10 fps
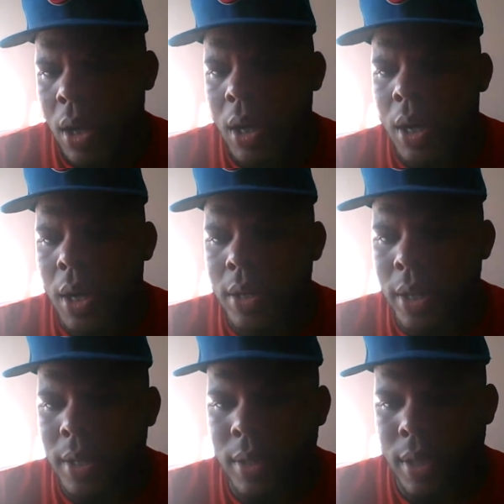
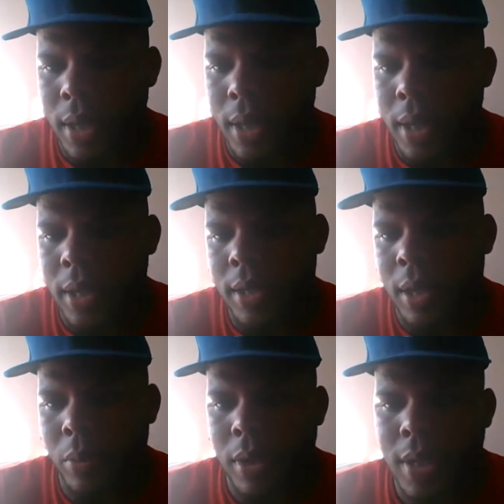Jason says,
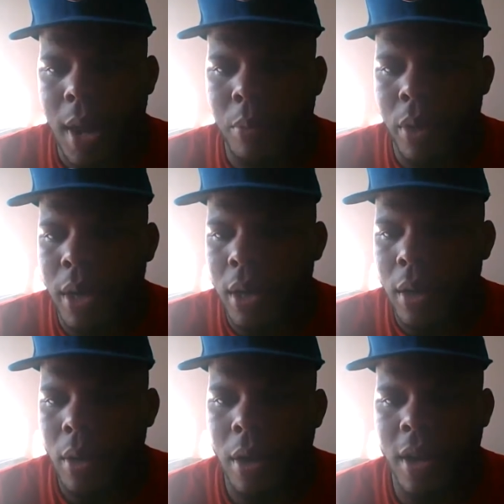can we stop running
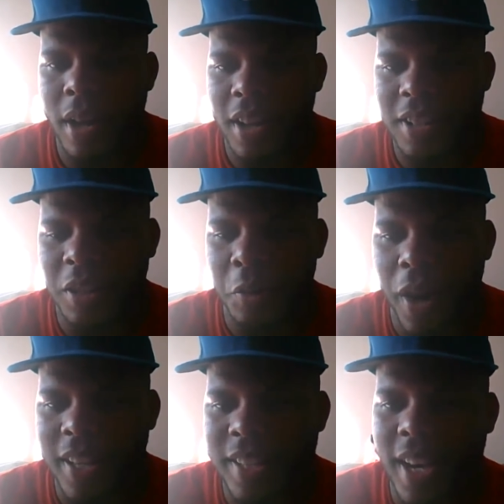to the
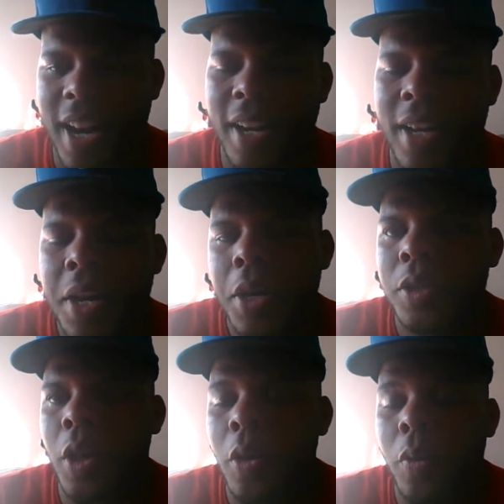right side?
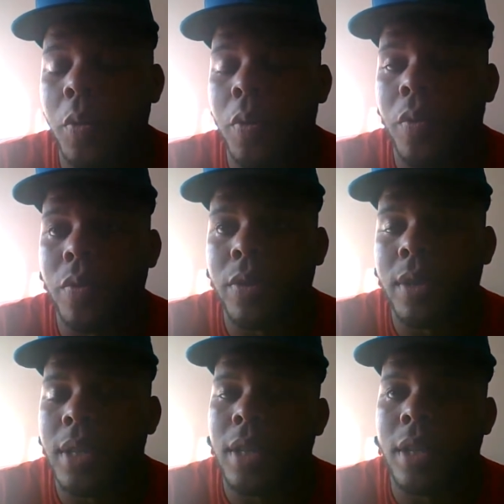So
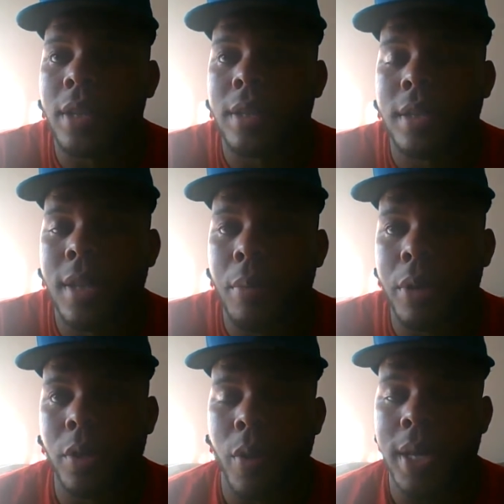stop
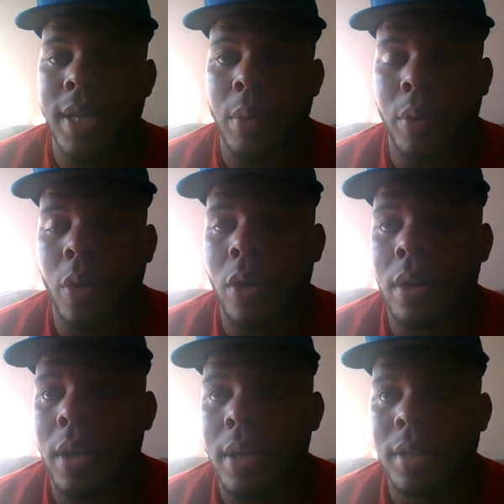running to the right side with
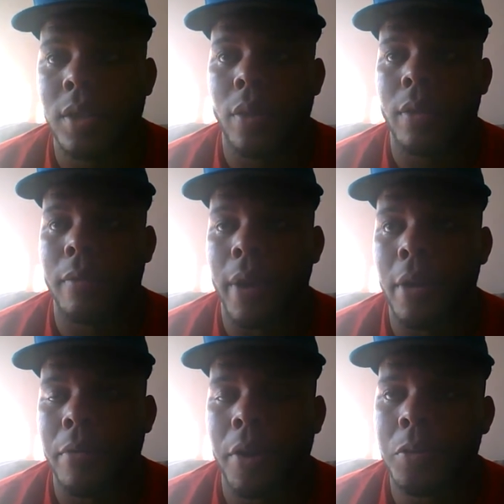Gordon. So the very
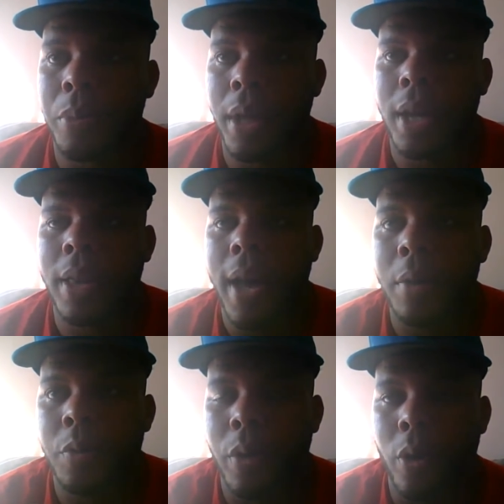first play, that
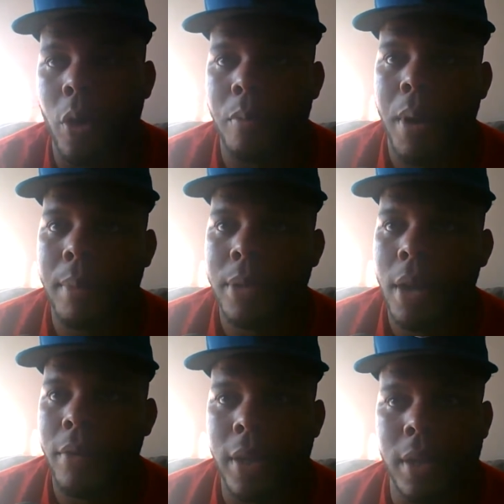was where Gordon popped
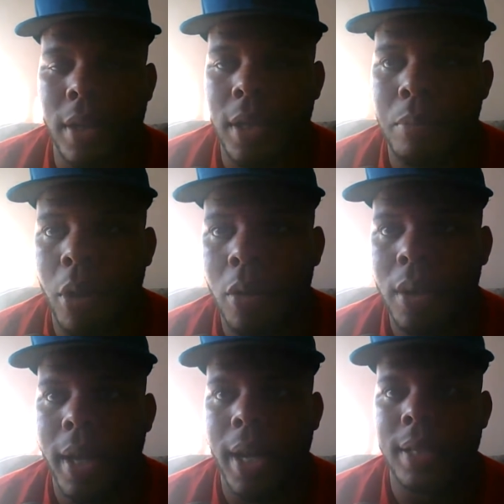off. He broke
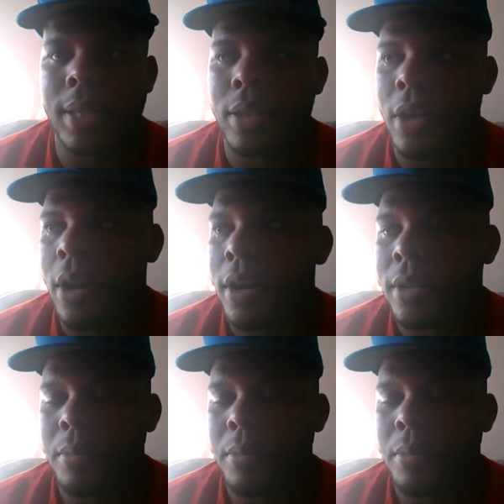like 18 yards.